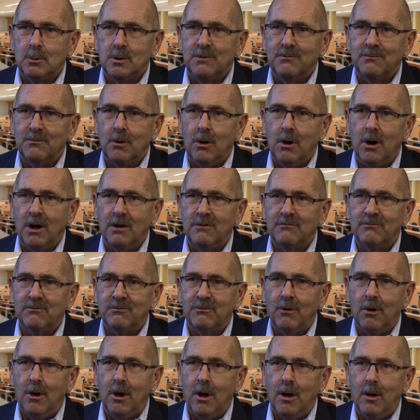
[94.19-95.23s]
we've gone
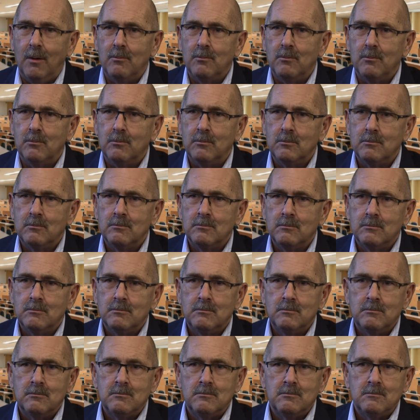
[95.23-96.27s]
from
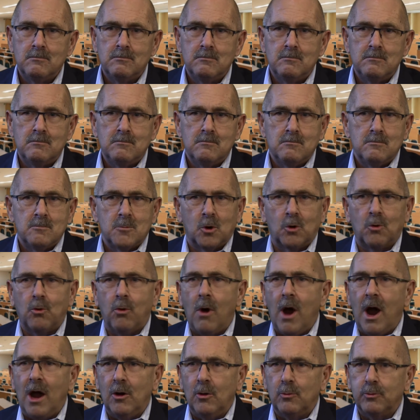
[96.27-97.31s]

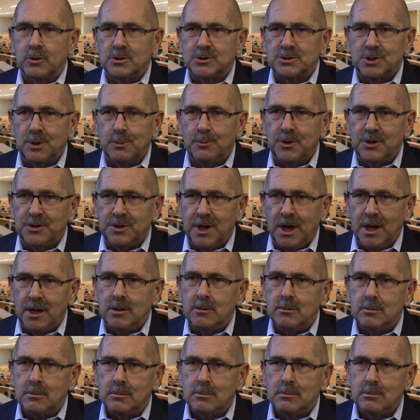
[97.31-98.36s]

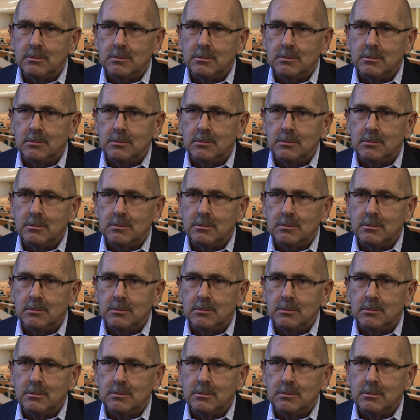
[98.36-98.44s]
cryoprecipitate